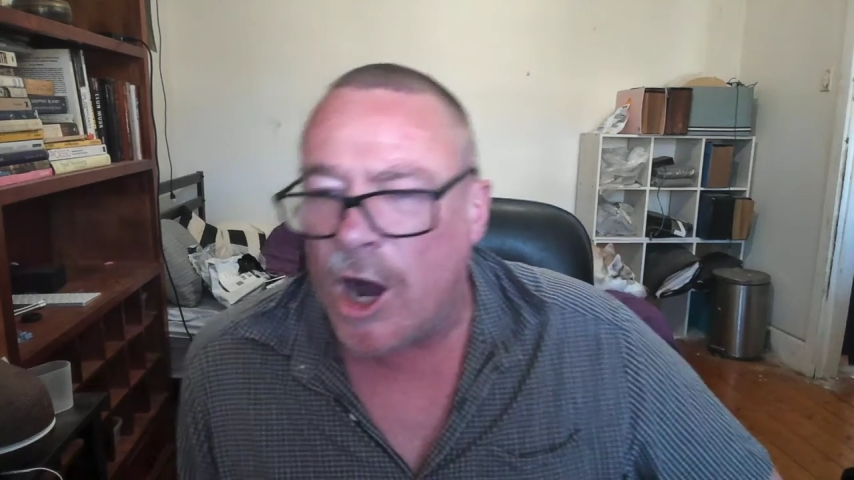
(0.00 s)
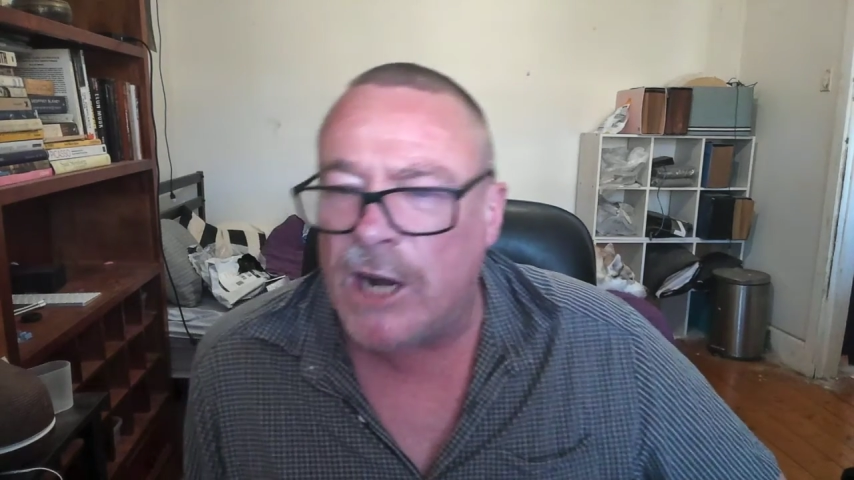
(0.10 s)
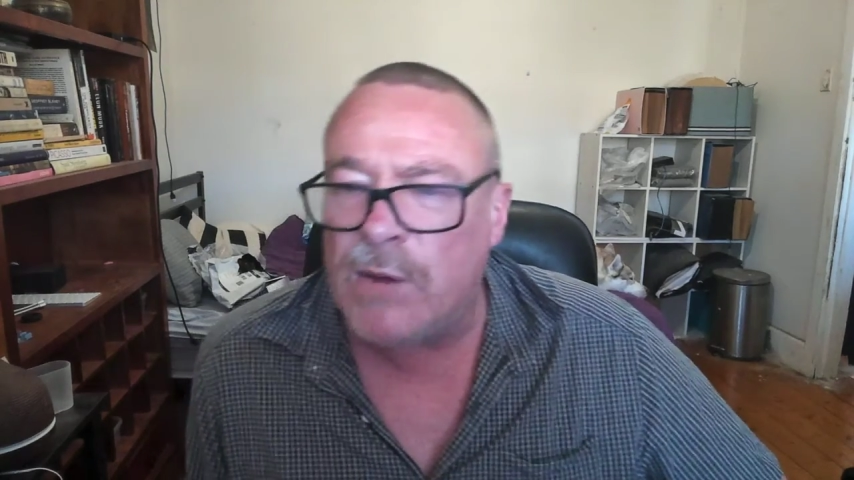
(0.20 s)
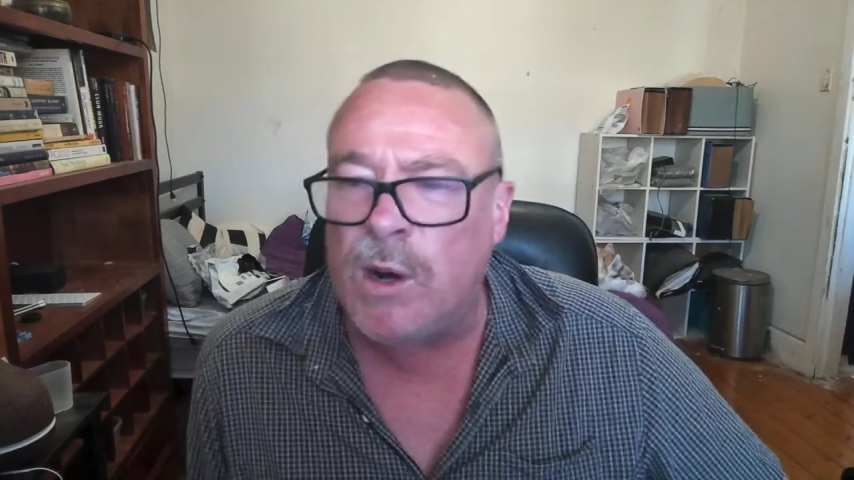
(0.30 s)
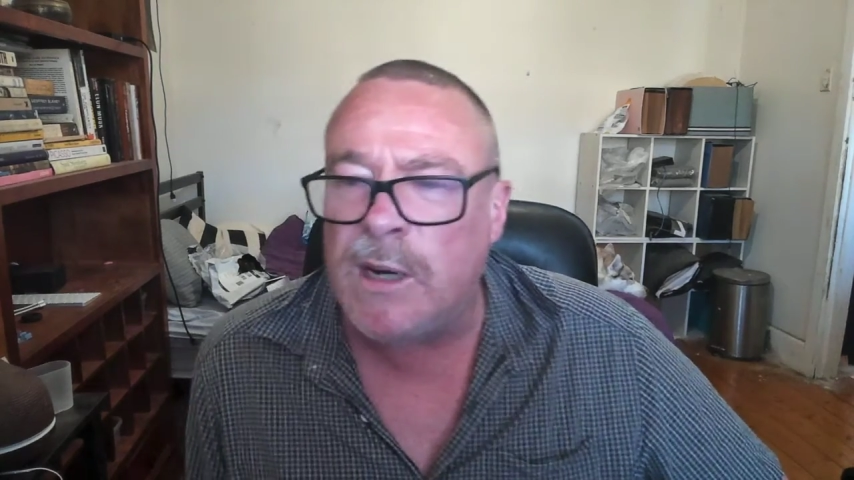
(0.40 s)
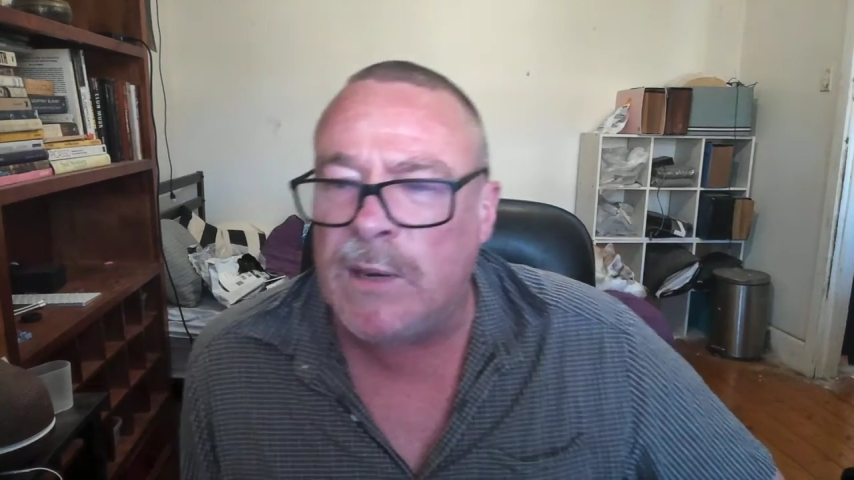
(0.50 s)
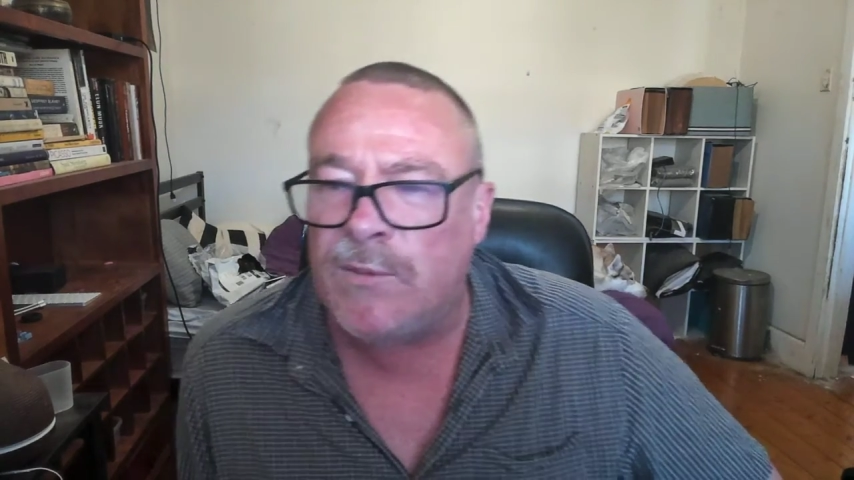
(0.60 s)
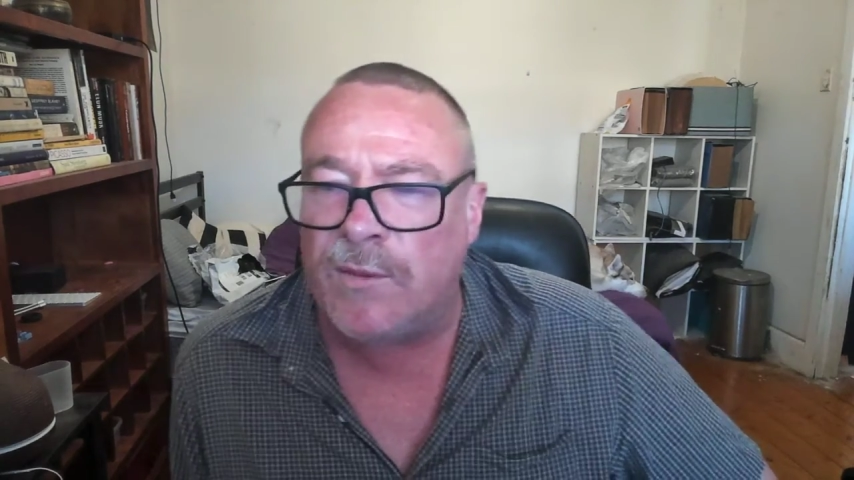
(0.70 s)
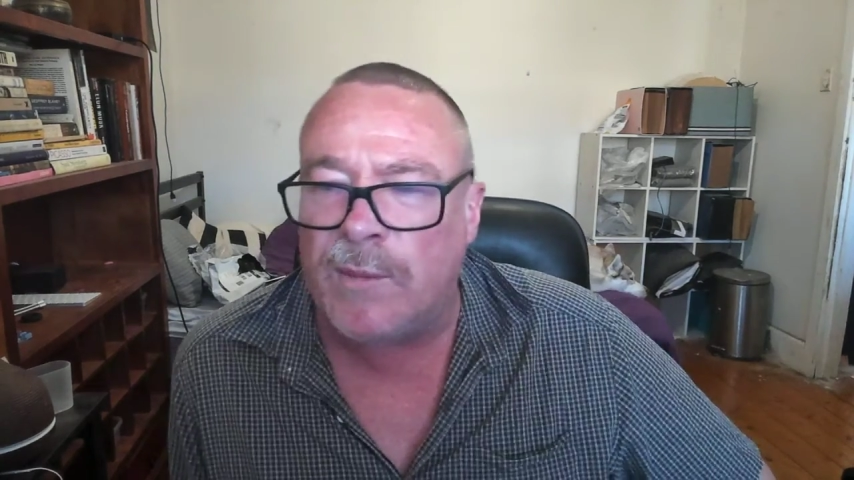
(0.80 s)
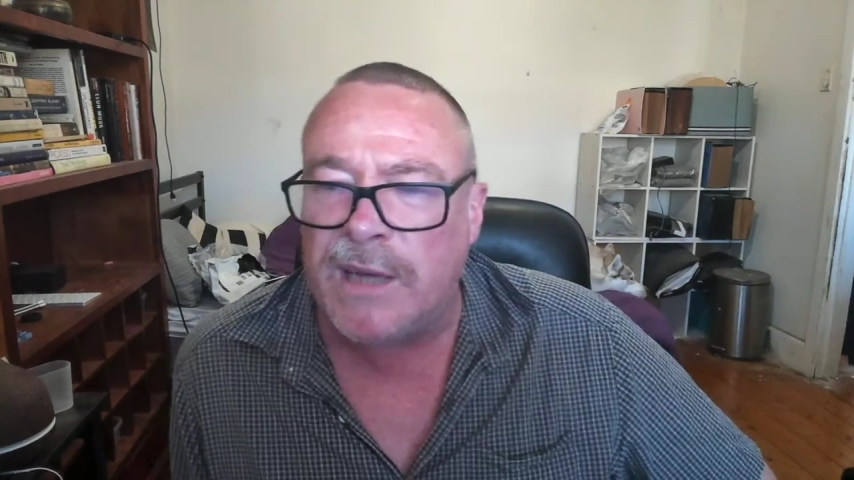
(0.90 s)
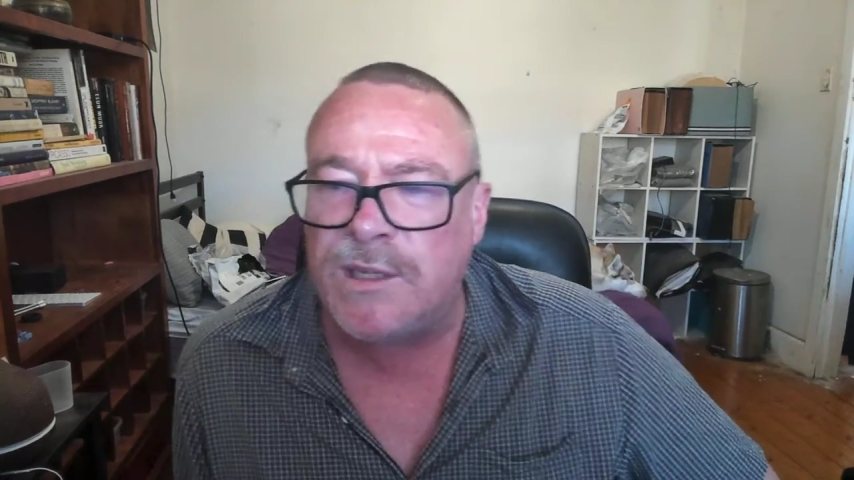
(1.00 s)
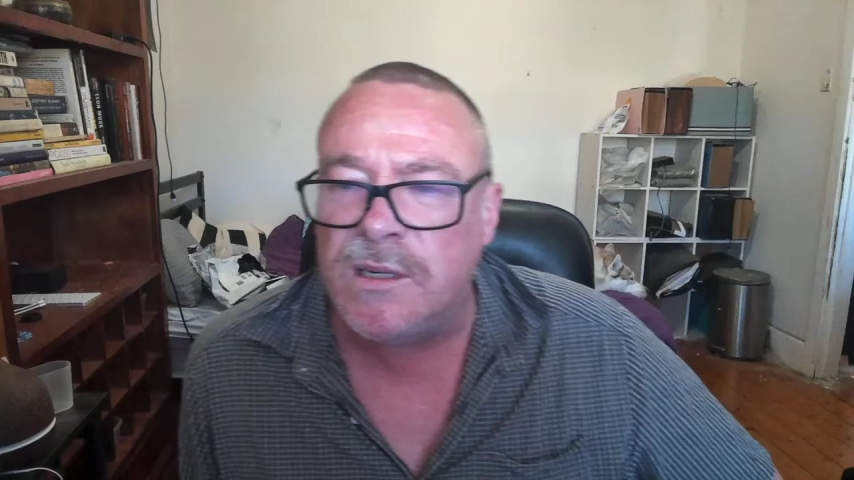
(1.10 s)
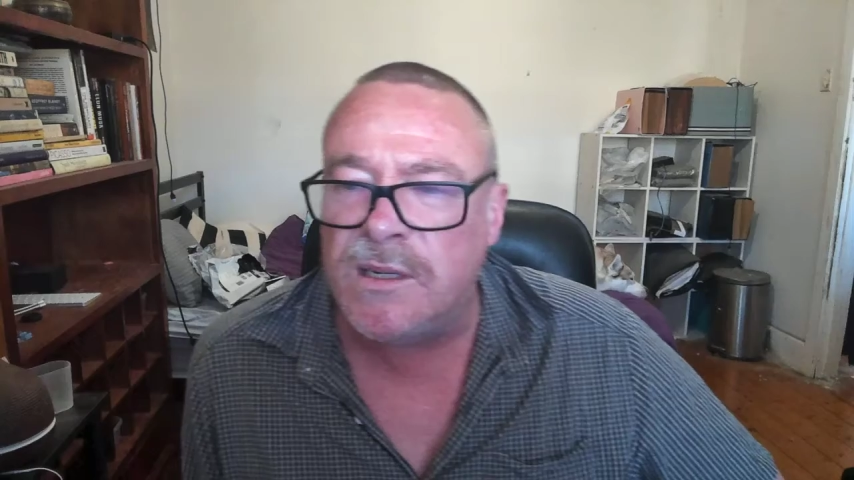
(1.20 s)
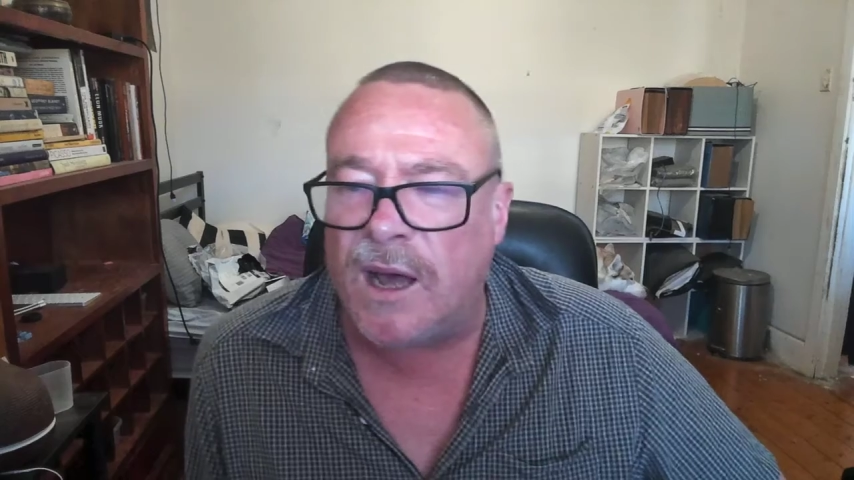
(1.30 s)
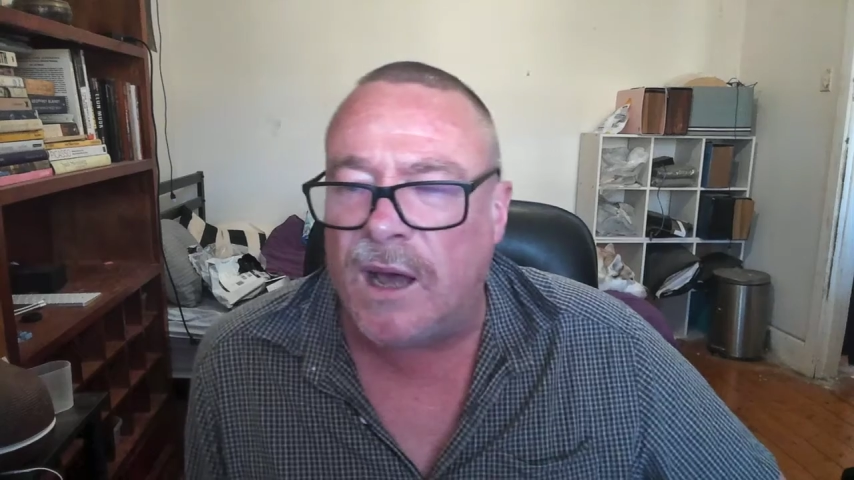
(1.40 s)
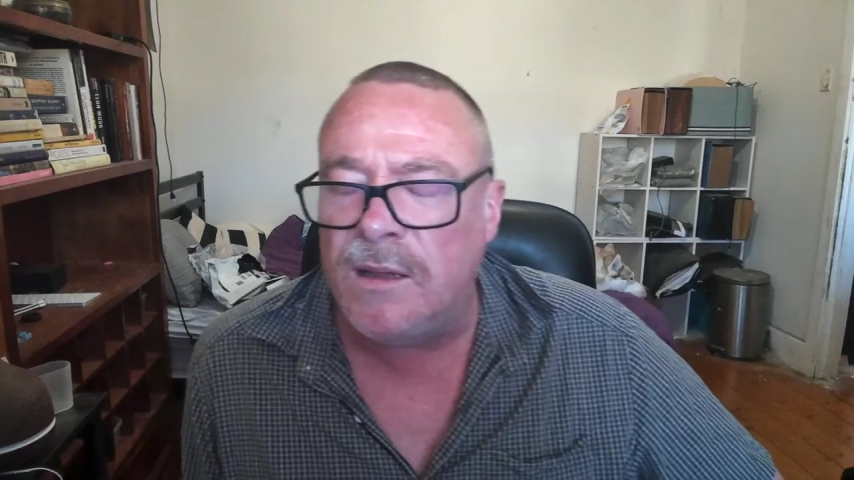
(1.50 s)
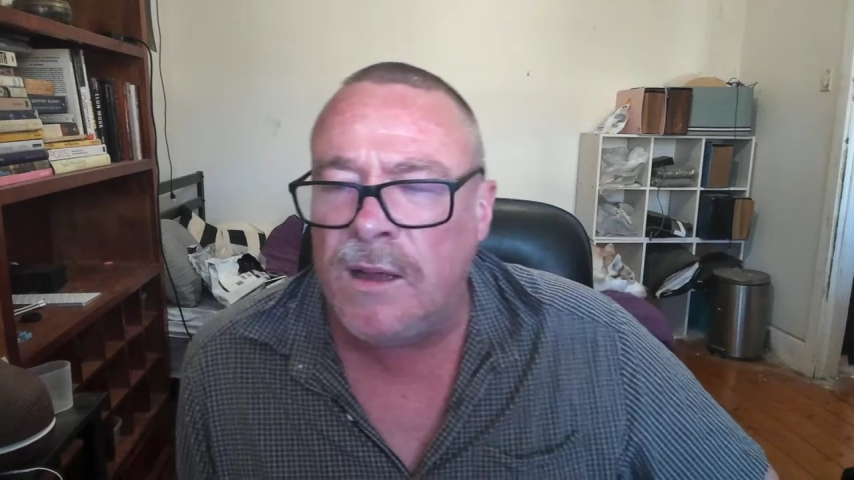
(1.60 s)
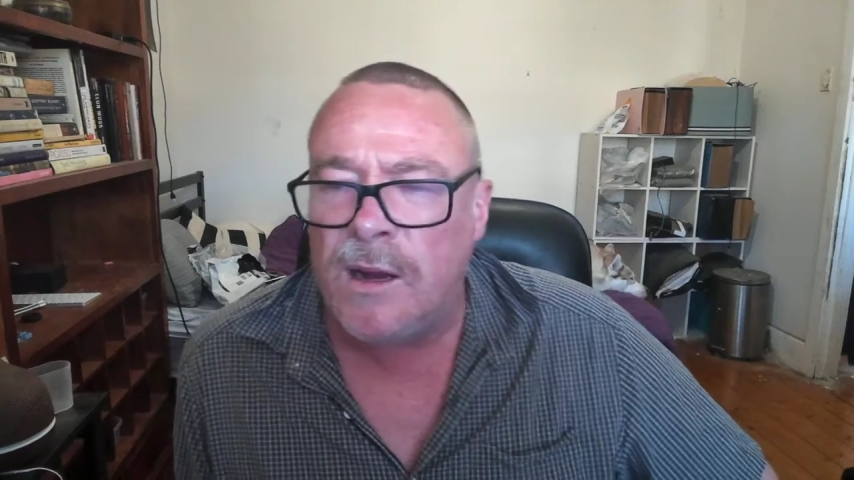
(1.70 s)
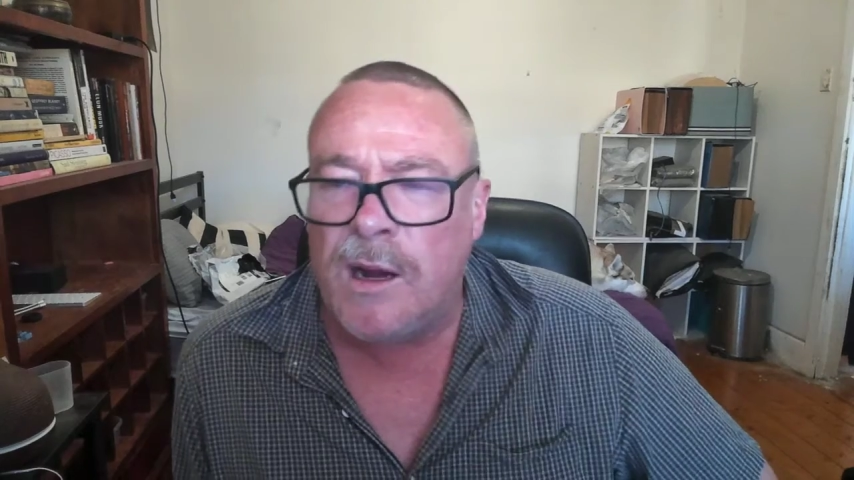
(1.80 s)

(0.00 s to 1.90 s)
I don't want information, Dale.